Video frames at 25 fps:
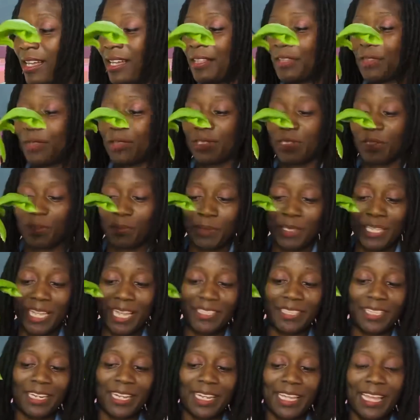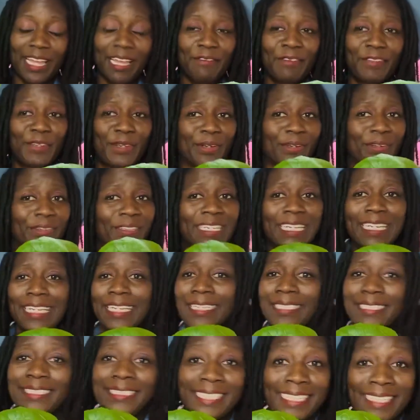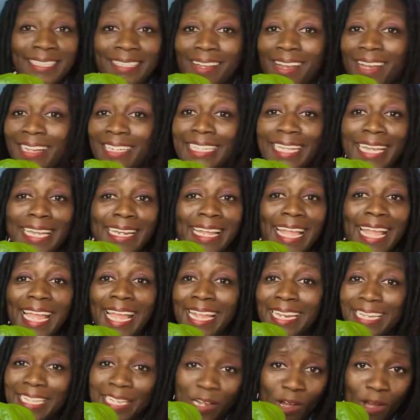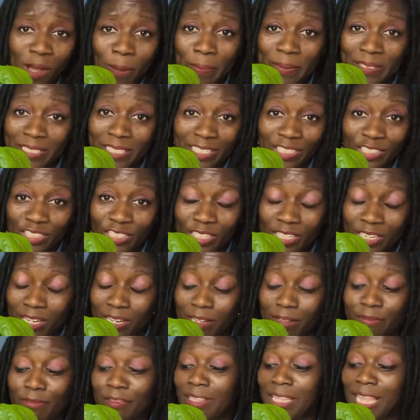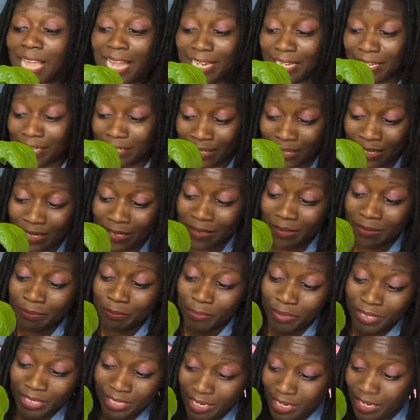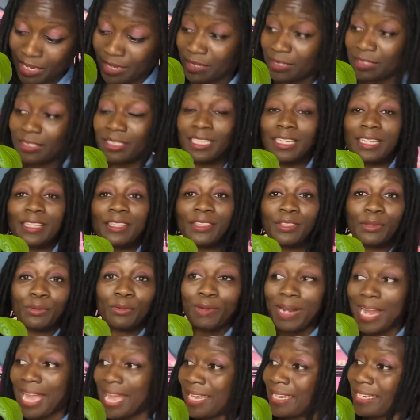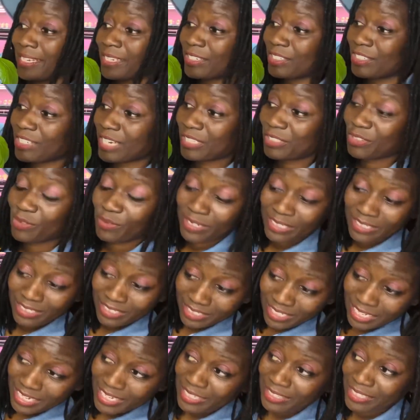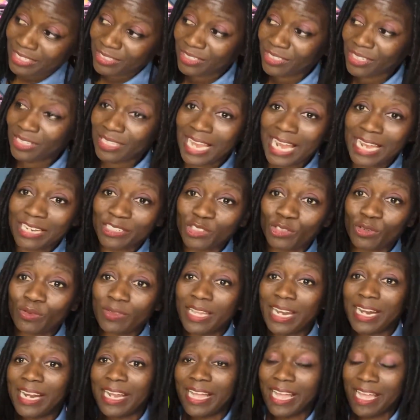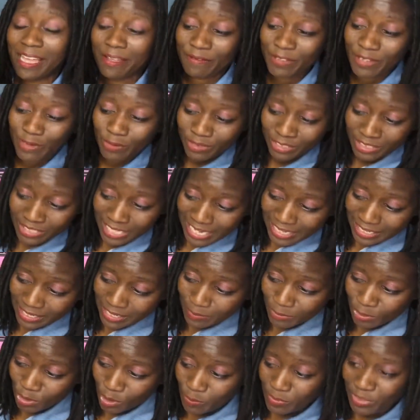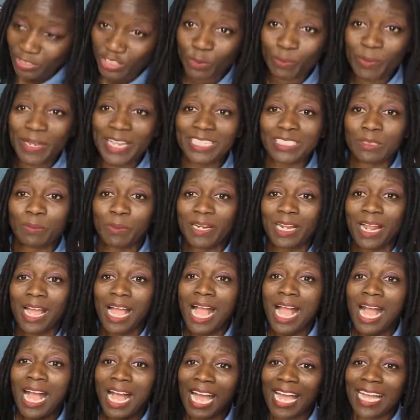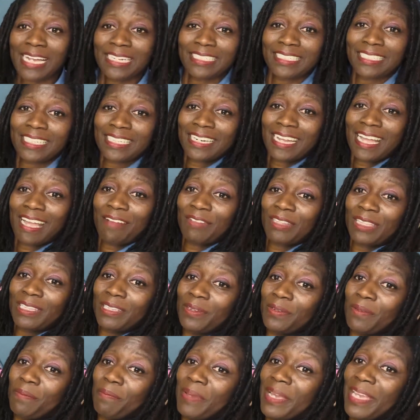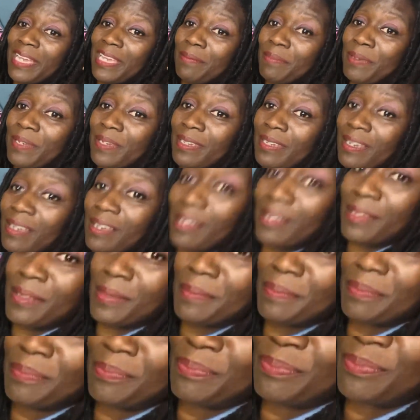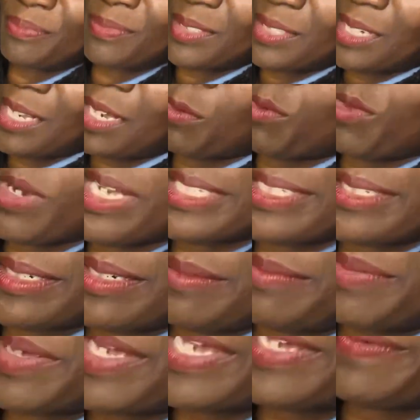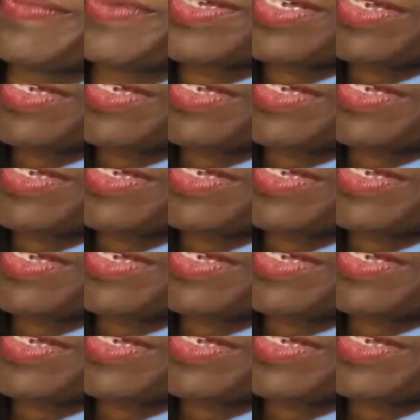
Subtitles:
other little plant that I have here did not get any competition of light, because the radish, as you can see, in the cilantro that I have here is taking up so much space. But I did have a little baby. It wasn't a baby.